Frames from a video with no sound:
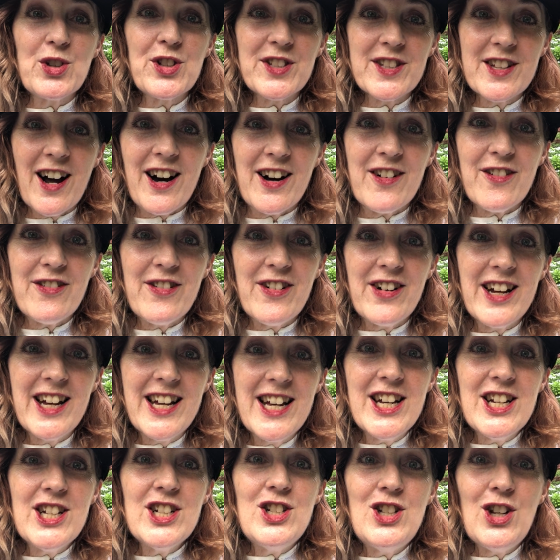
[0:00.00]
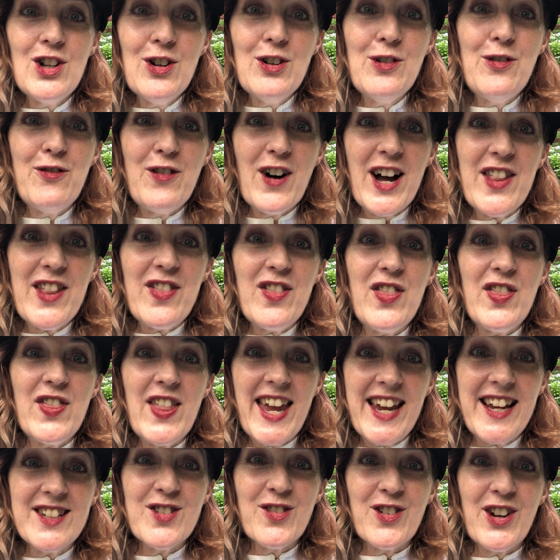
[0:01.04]
stuff. Do fun
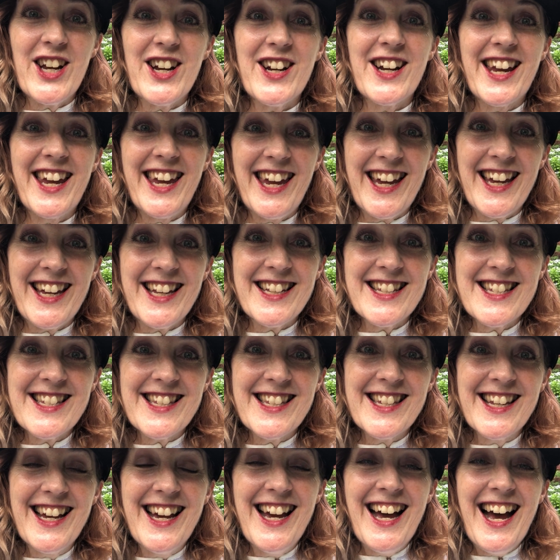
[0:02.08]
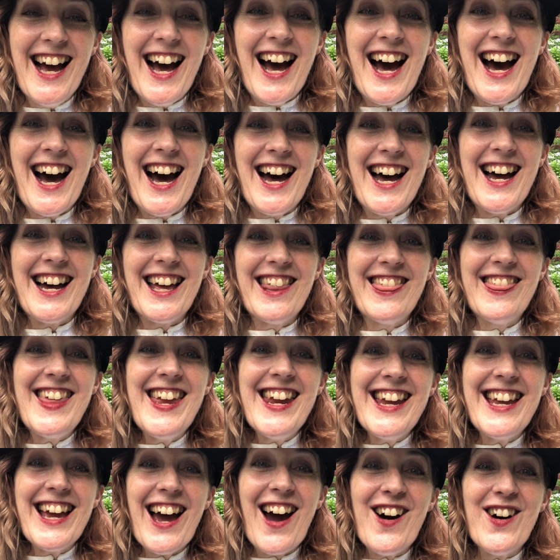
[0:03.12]
things for your kids.
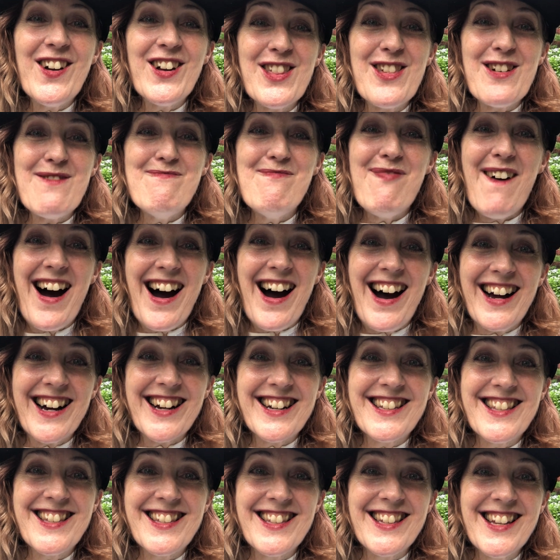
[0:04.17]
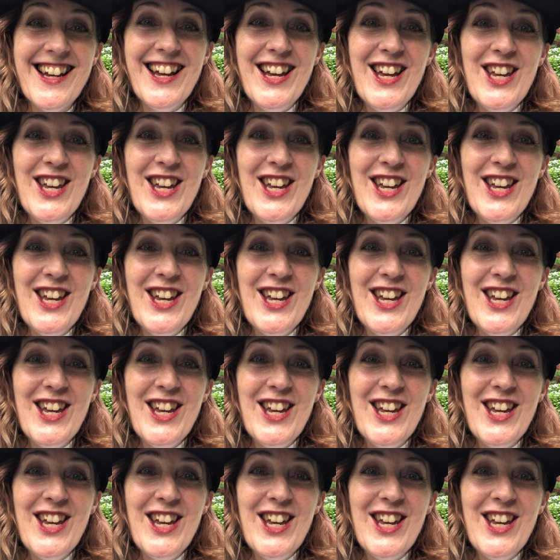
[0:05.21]
Think out of the box.